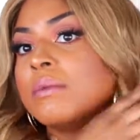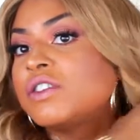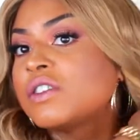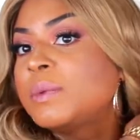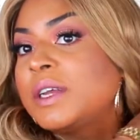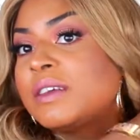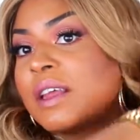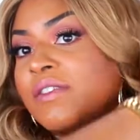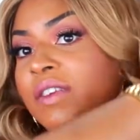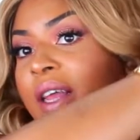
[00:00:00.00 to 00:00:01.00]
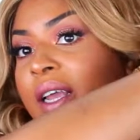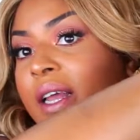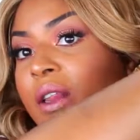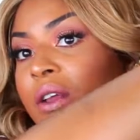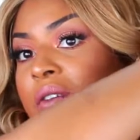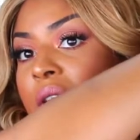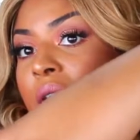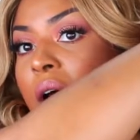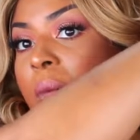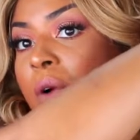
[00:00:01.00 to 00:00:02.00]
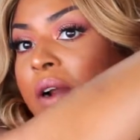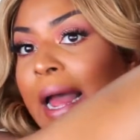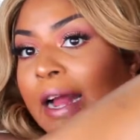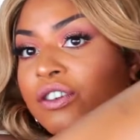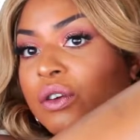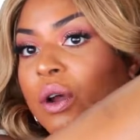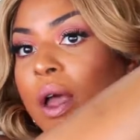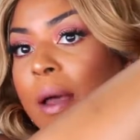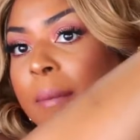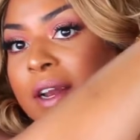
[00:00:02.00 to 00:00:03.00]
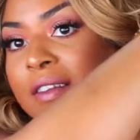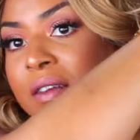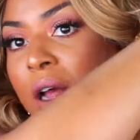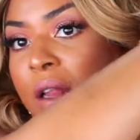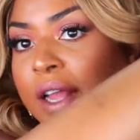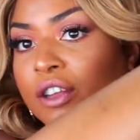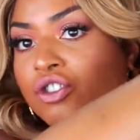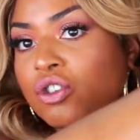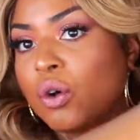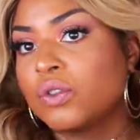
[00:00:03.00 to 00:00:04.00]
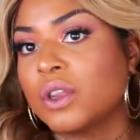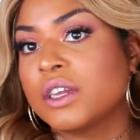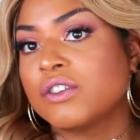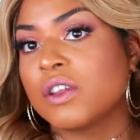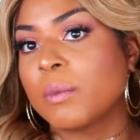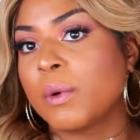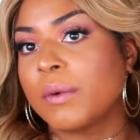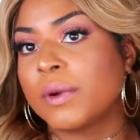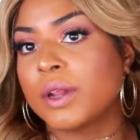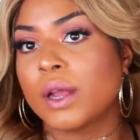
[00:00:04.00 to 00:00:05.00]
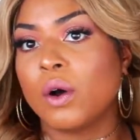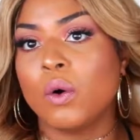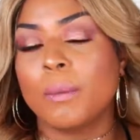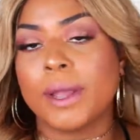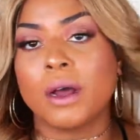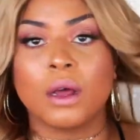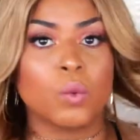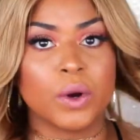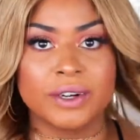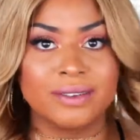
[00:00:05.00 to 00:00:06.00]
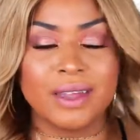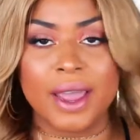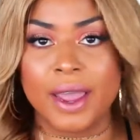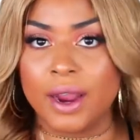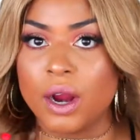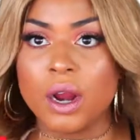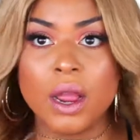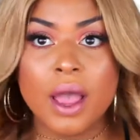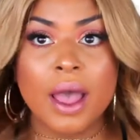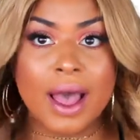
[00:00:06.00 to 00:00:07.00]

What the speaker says: just because I feel like it looks a lot more natural, but it's not like so thin to the point where you're like, oh my god, where's the hair?